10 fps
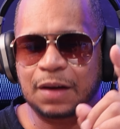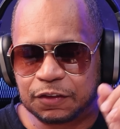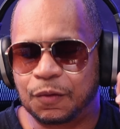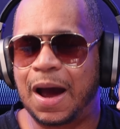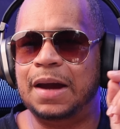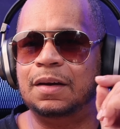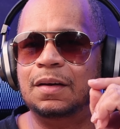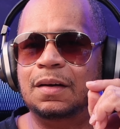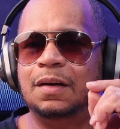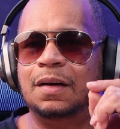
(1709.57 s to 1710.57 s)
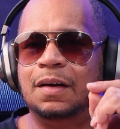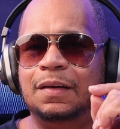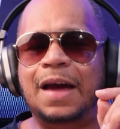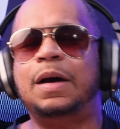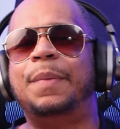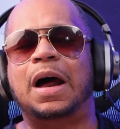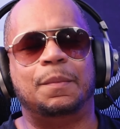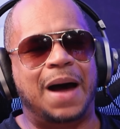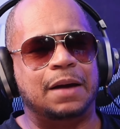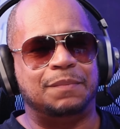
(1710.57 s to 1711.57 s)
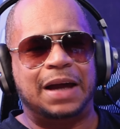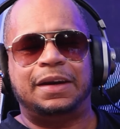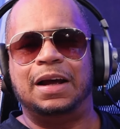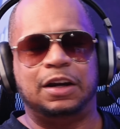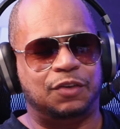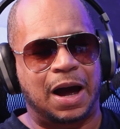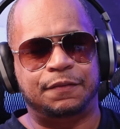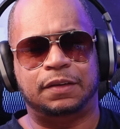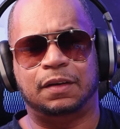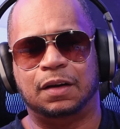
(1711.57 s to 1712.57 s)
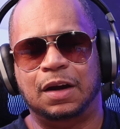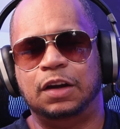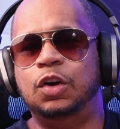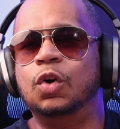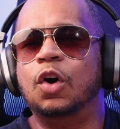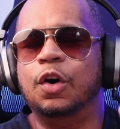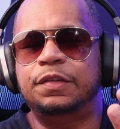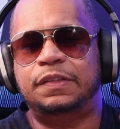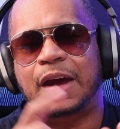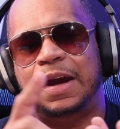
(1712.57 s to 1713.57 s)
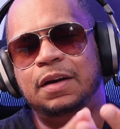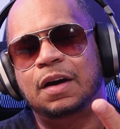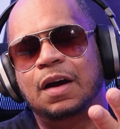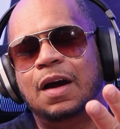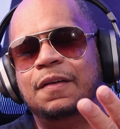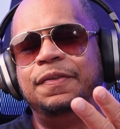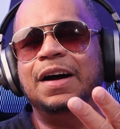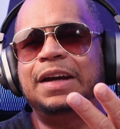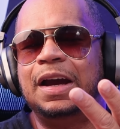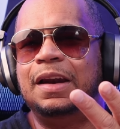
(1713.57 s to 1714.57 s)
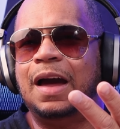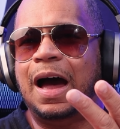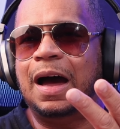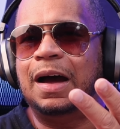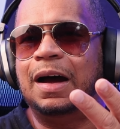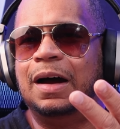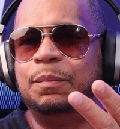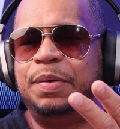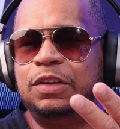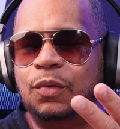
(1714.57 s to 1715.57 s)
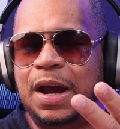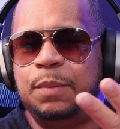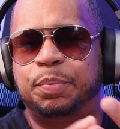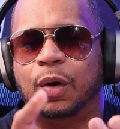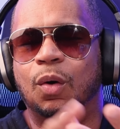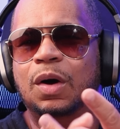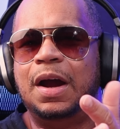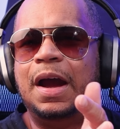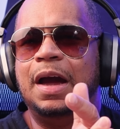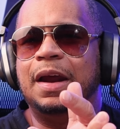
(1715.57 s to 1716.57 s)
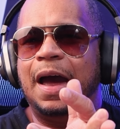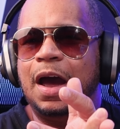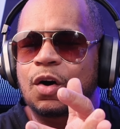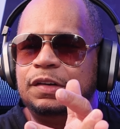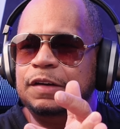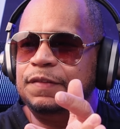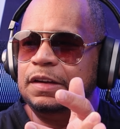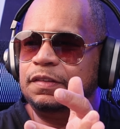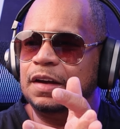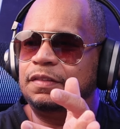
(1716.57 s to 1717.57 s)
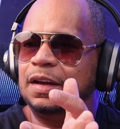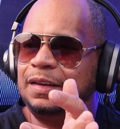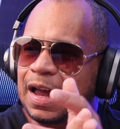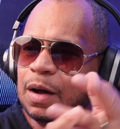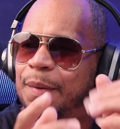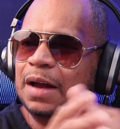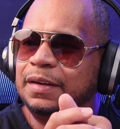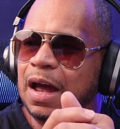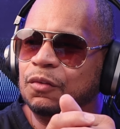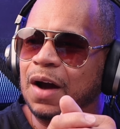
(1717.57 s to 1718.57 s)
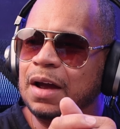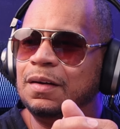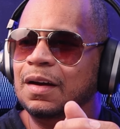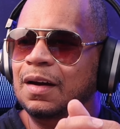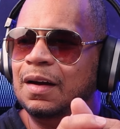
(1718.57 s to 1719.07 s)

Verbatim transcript: That's right. Think about it. My, my daily drive is a Unihertz tank, fucking uh, uh, Pixel 8 Pro, and an LG V60. Think about that, right?